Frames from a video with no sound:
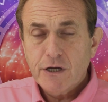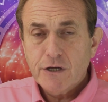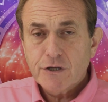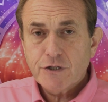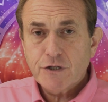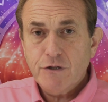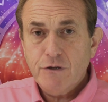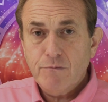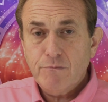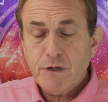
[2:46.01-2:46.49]

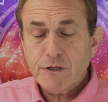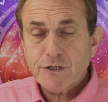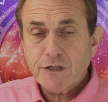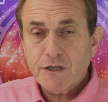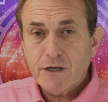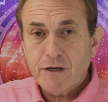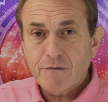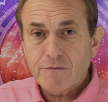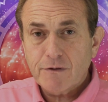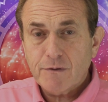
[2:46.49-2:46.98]
So you
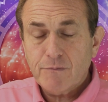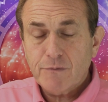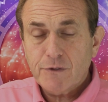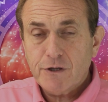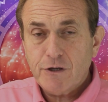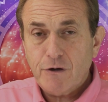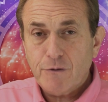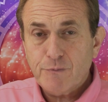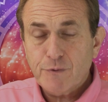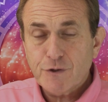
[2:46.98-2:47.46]
mustn't give them
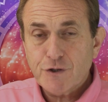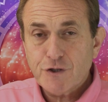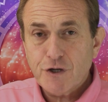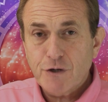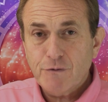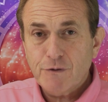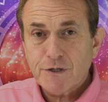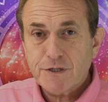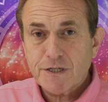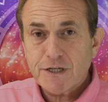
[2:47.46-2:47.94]
the
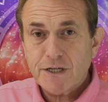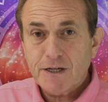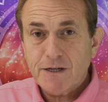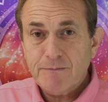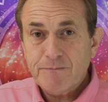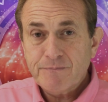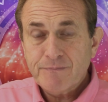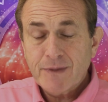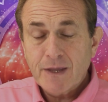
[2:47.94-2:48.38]
opportunity.